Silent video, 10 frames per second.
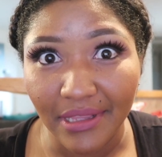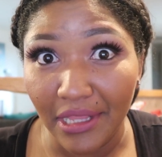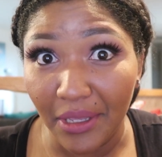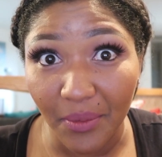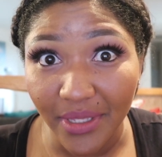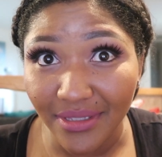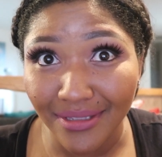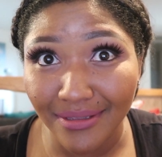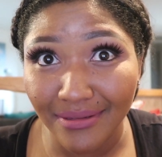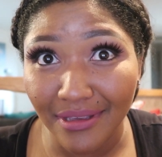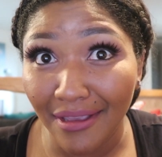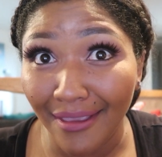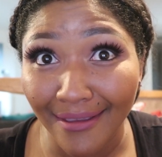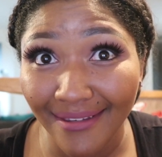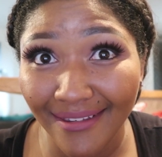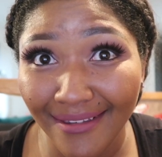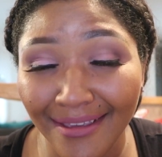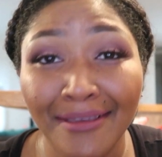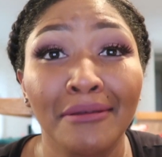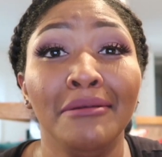liquids again.
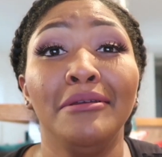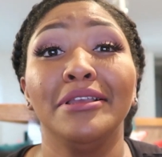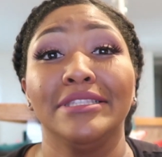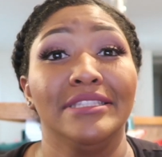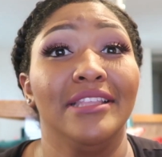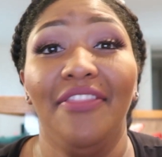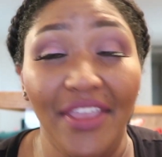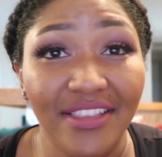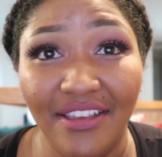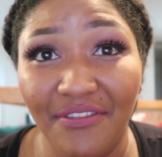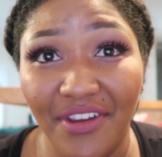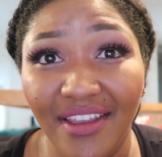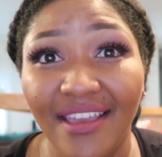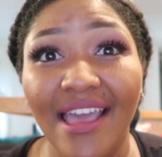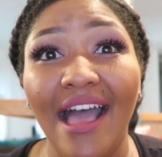It's nothing different.